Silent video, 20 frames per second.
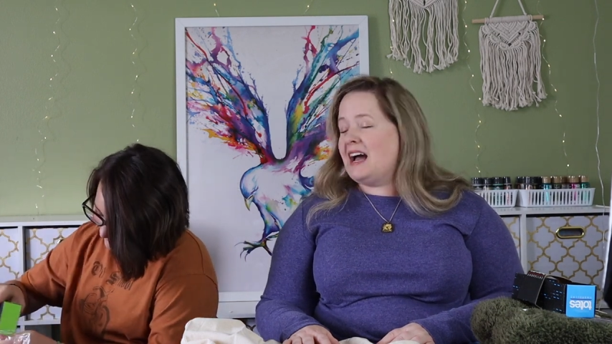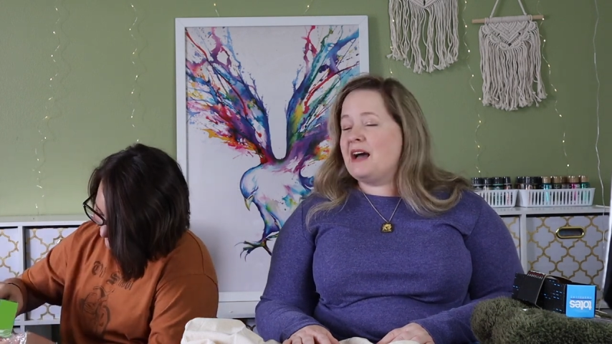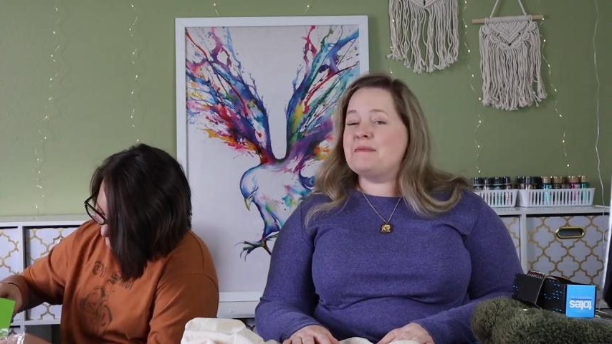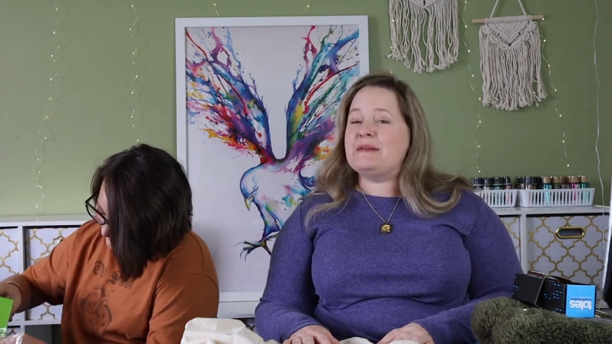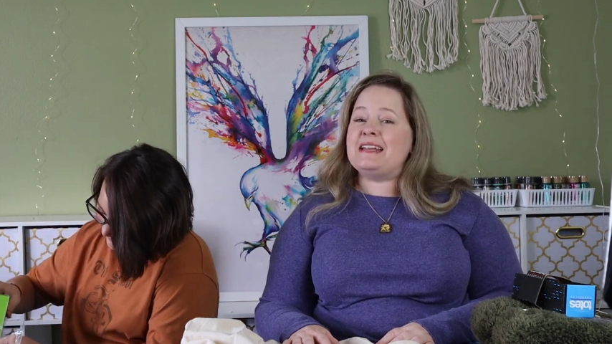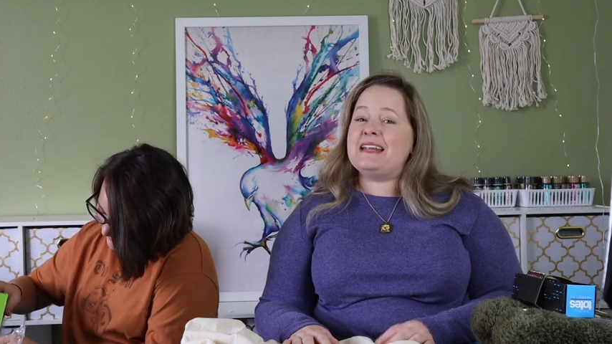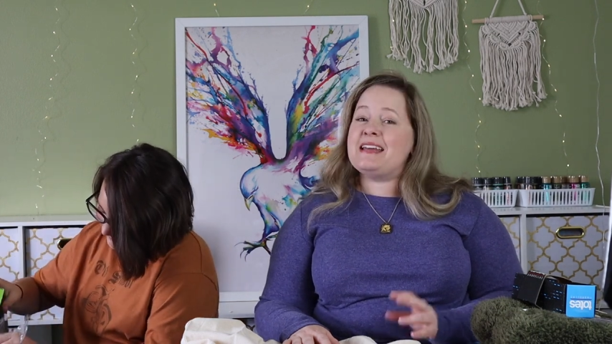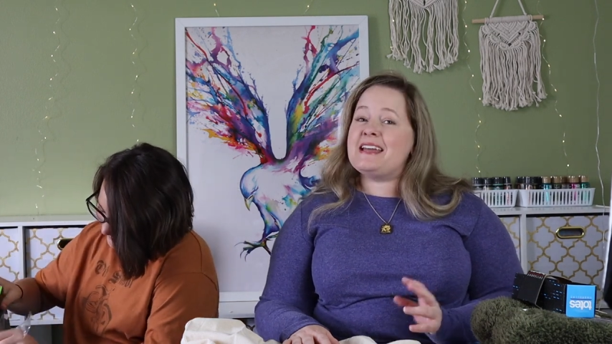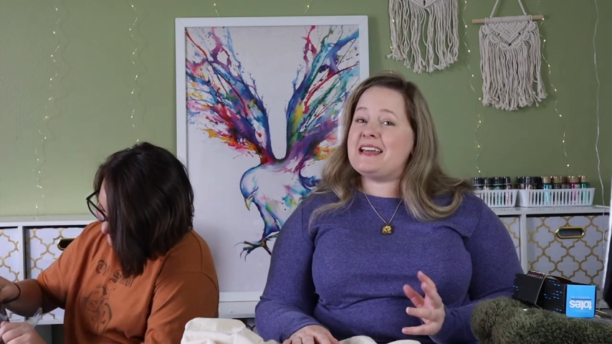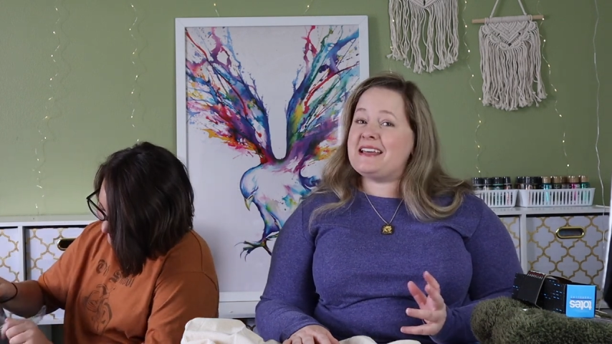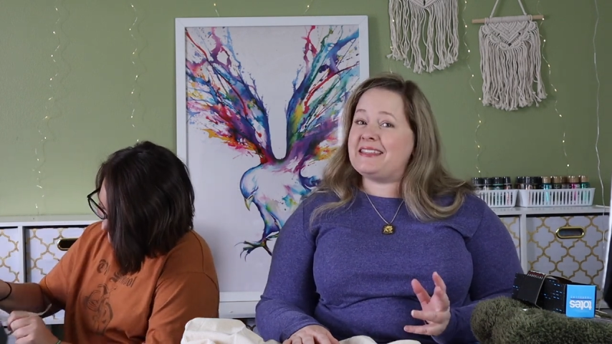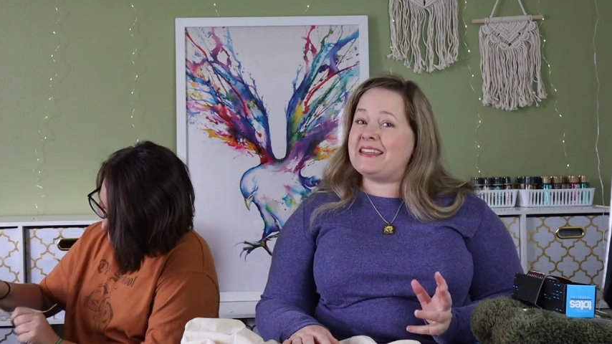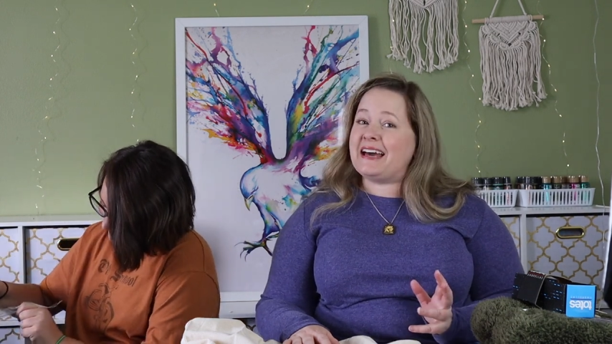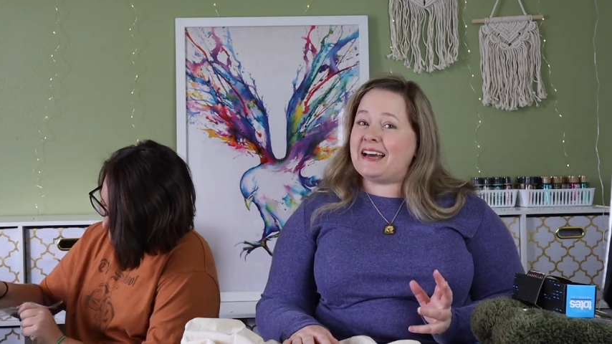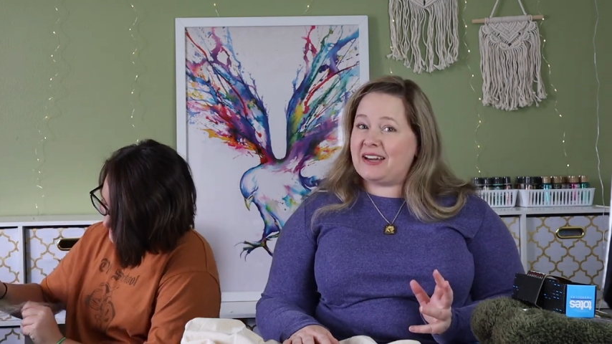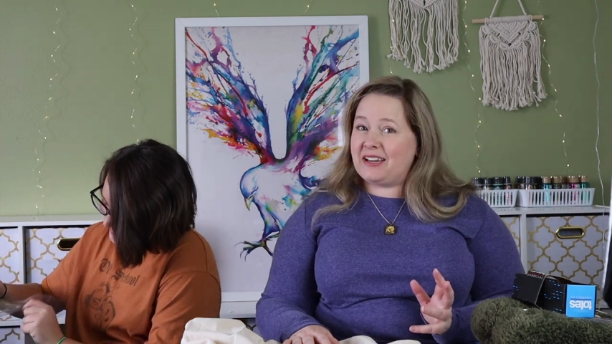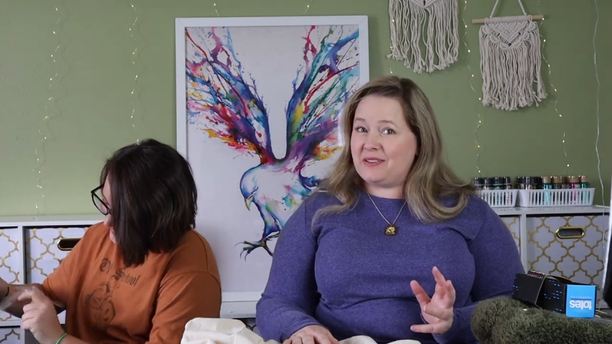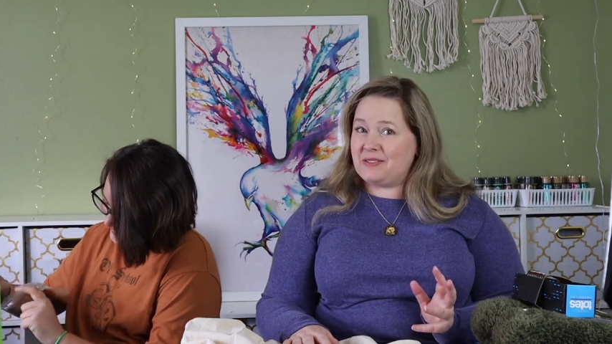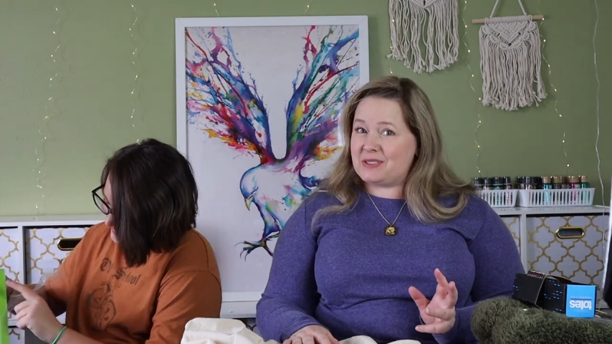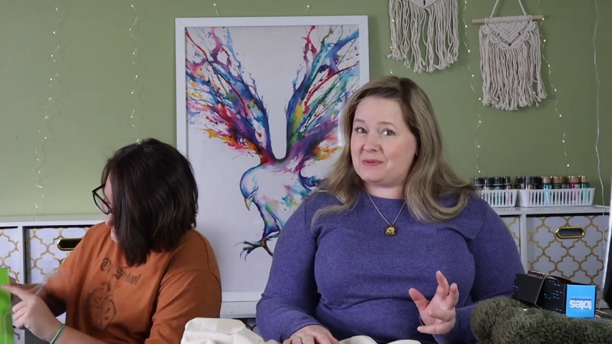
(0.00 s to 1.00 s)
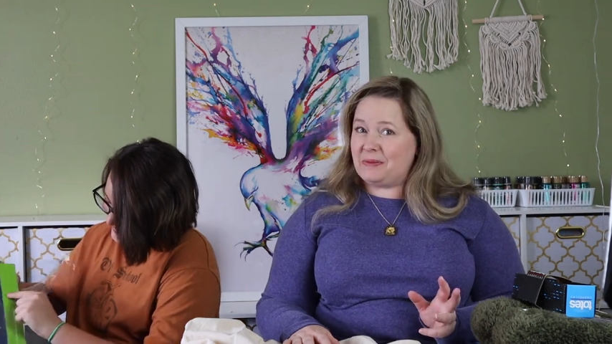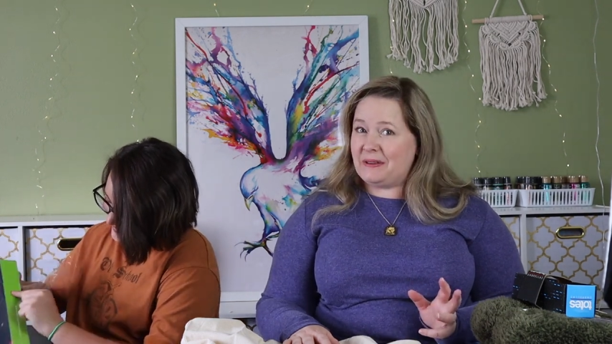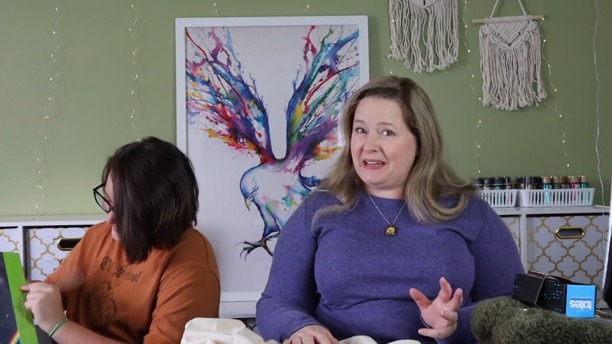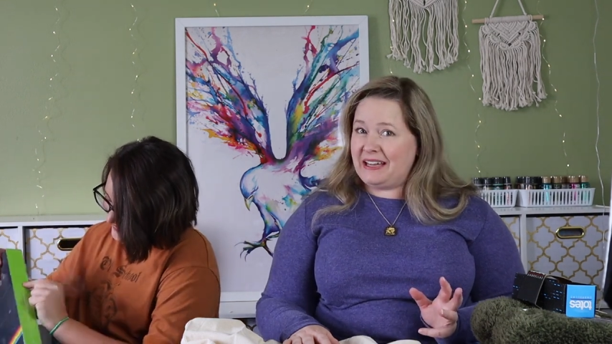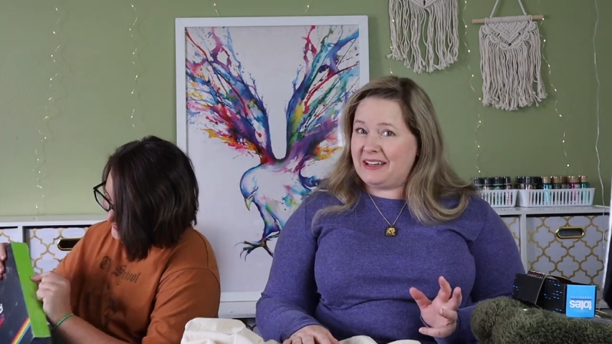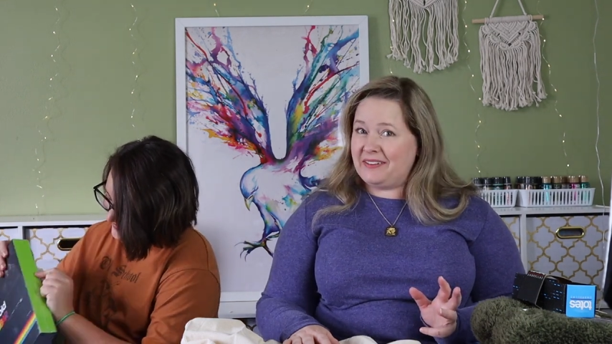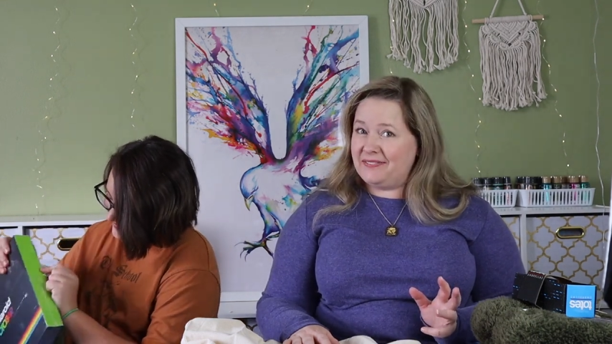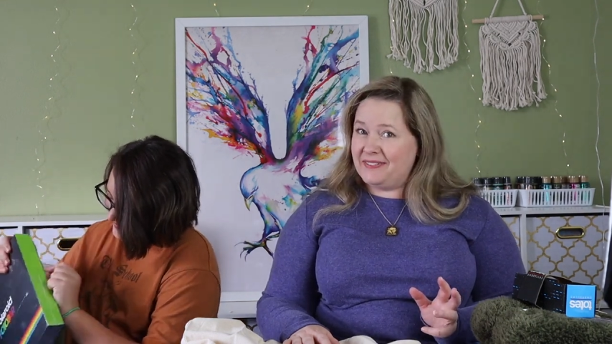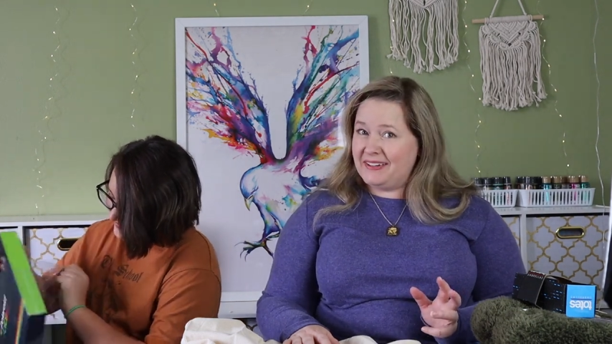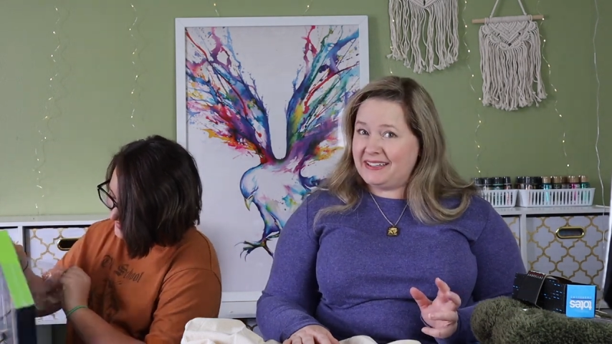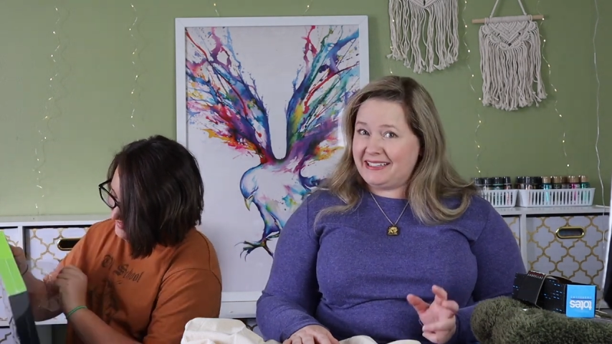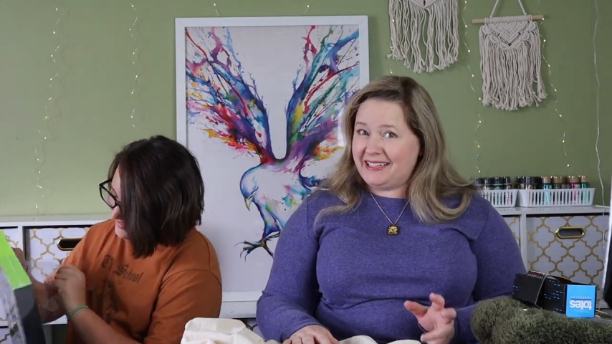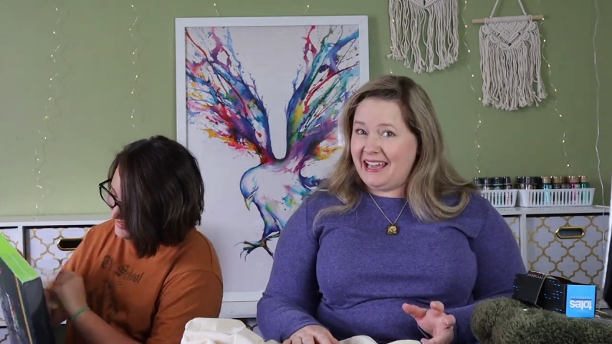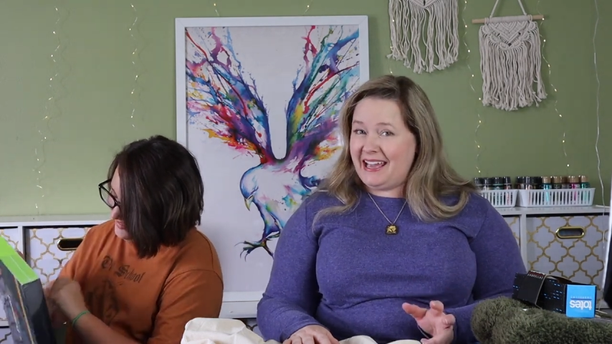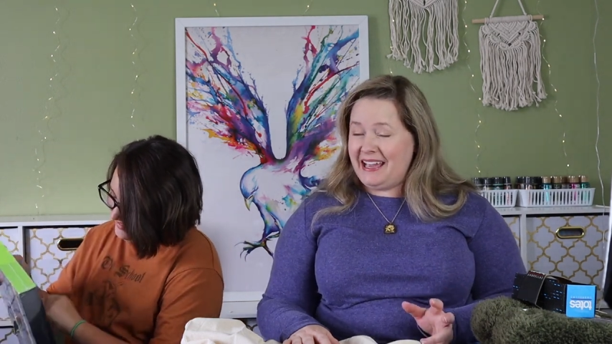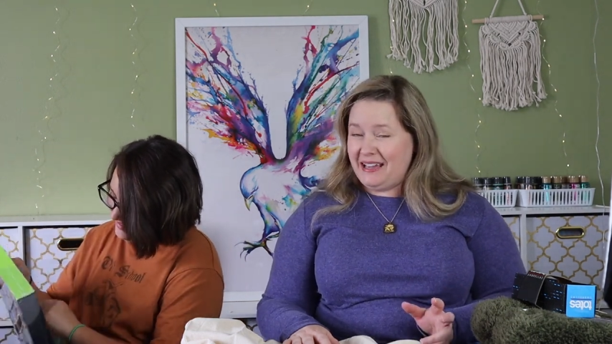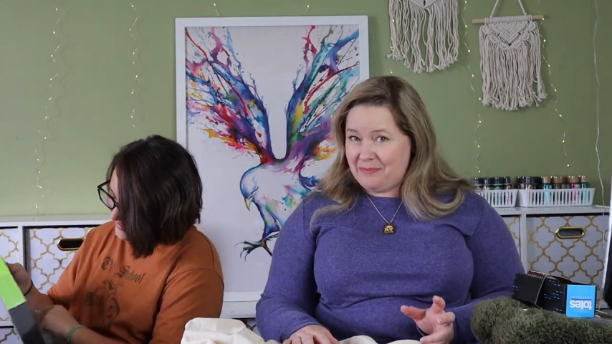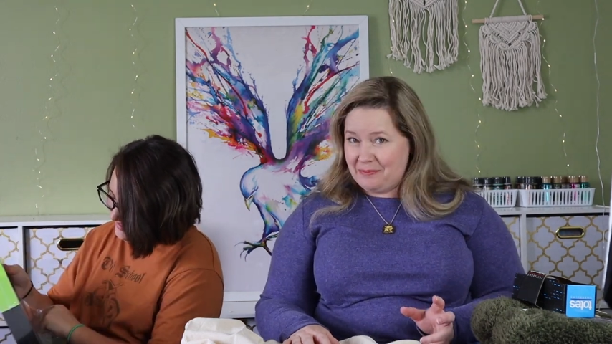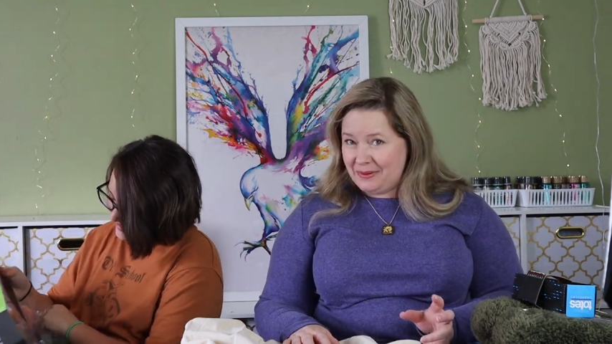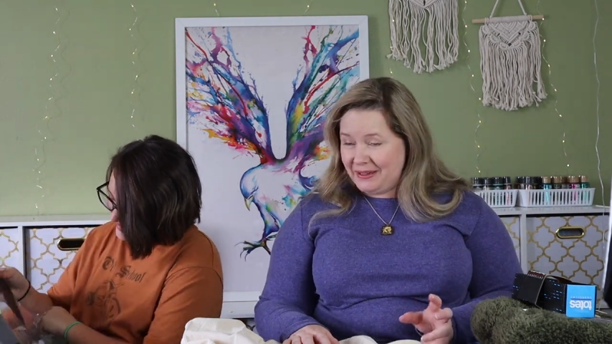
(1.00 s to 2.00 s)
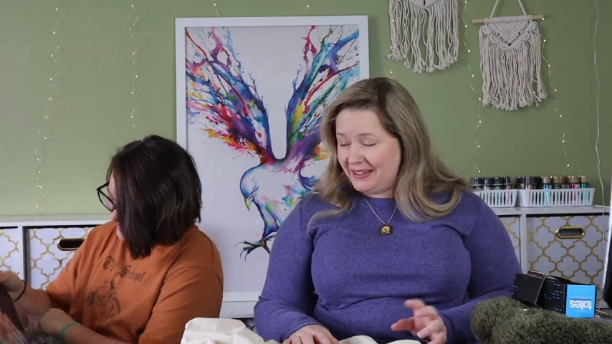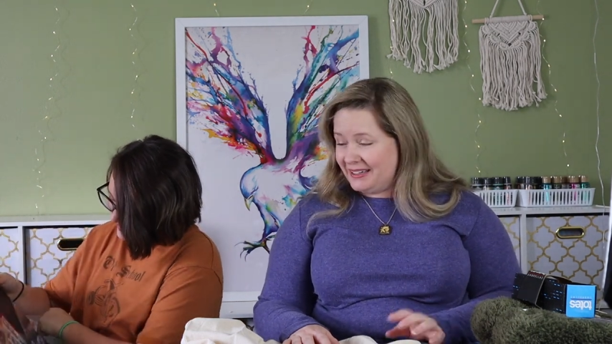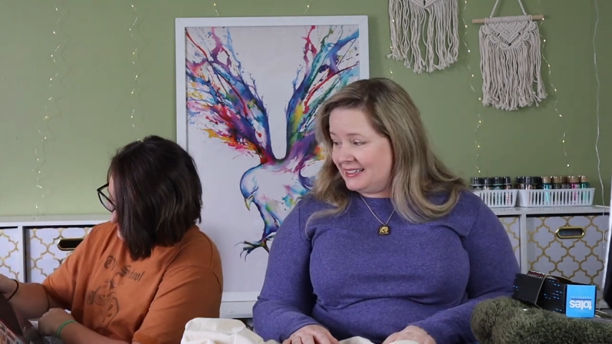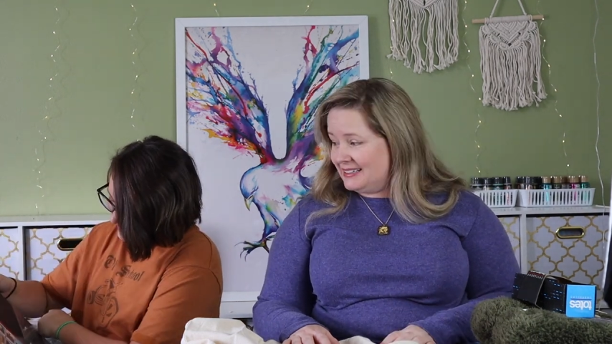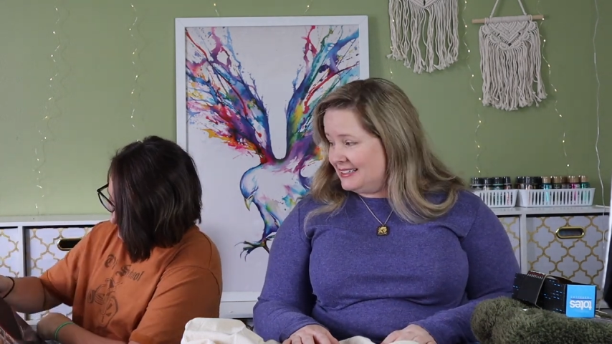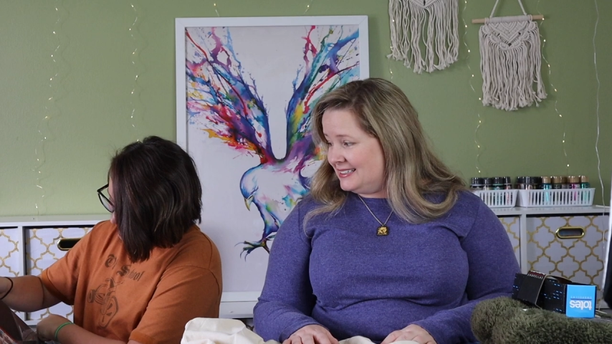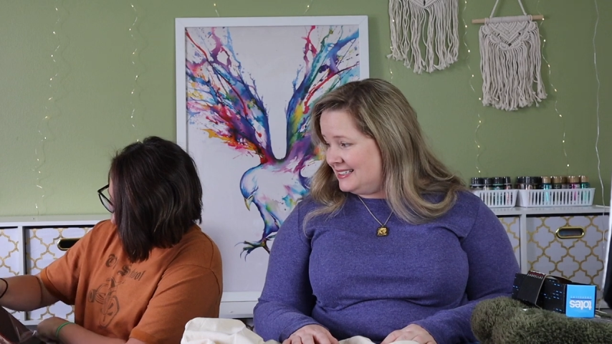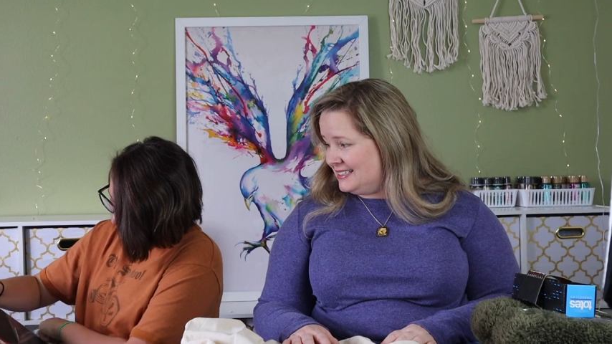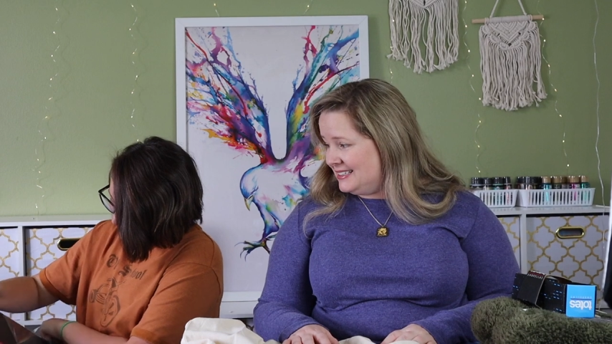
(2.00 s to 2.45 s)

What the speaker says: I mean, he thought he was playing a fun game, but